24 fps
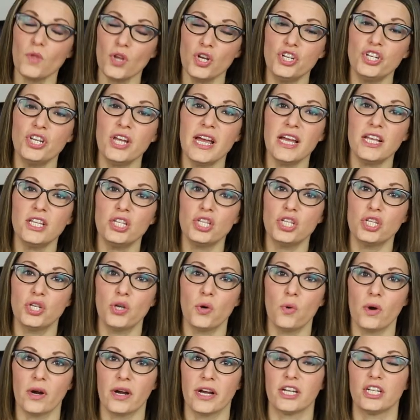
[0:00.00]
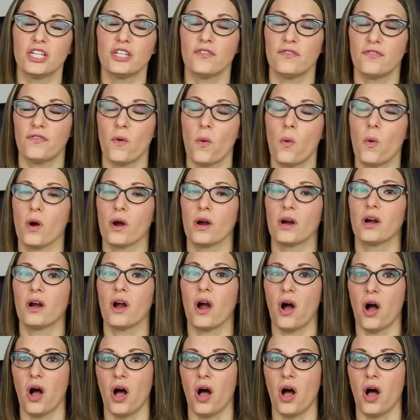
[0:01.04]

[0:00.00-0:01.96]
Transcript: she had storage for